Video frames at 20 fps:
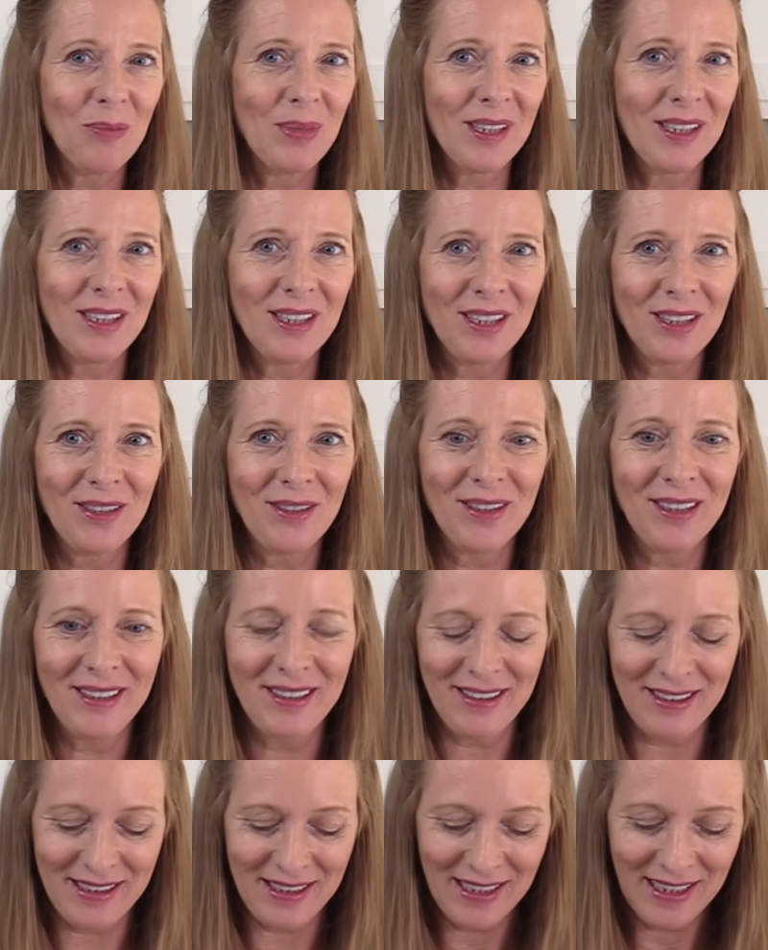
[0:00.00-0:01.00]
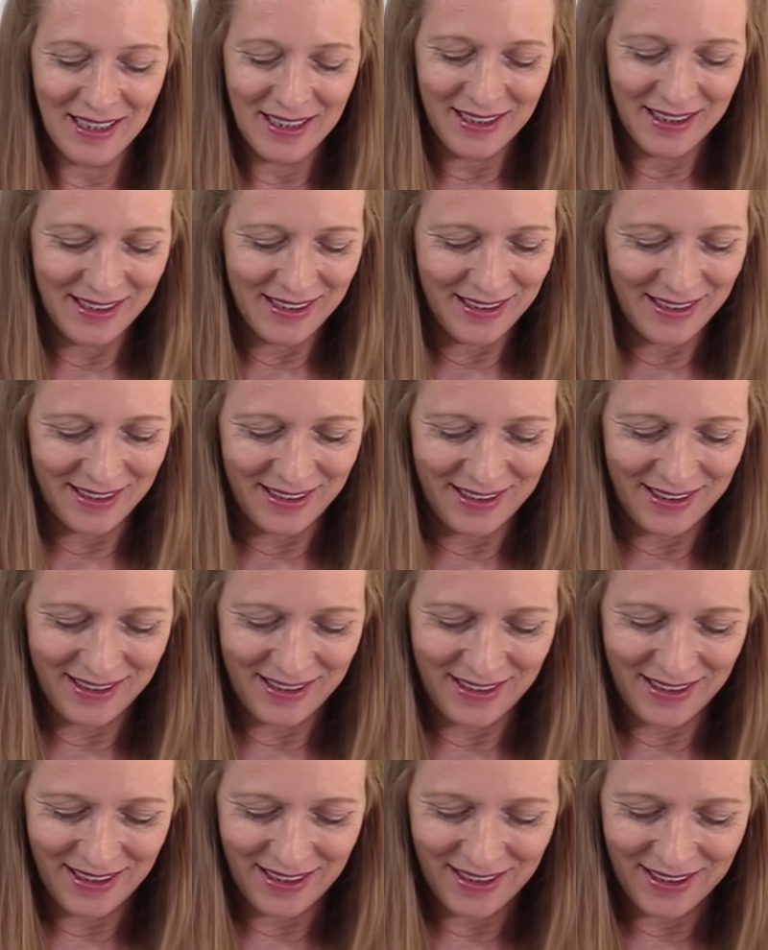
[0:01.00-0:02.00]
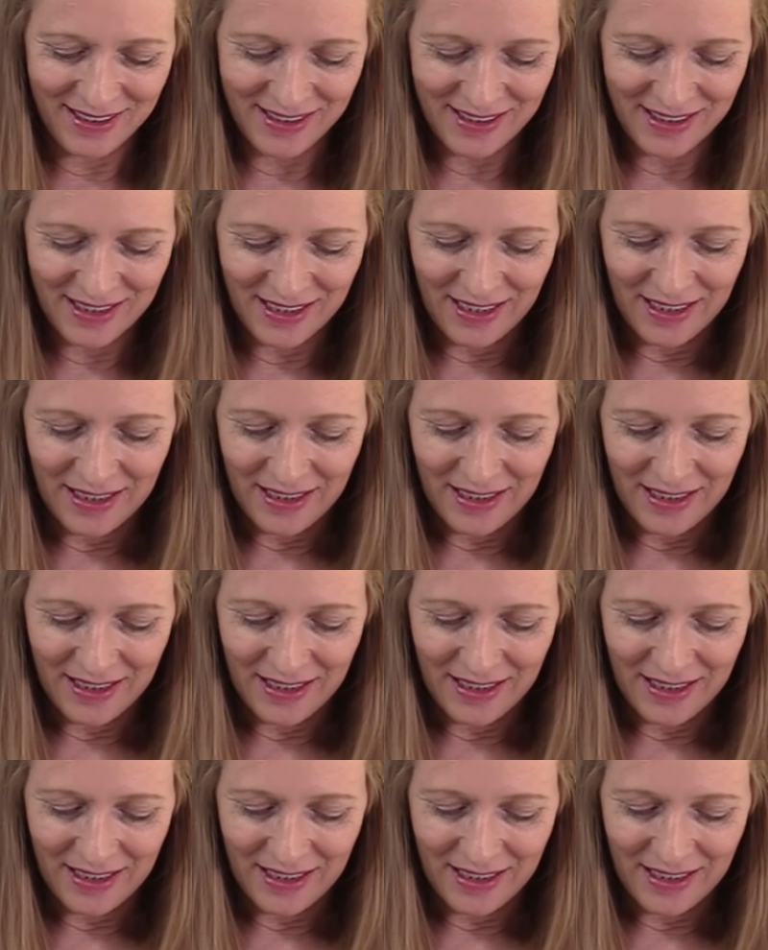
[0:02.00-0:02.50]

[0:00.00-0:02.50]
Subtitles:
bacteria, it's in English.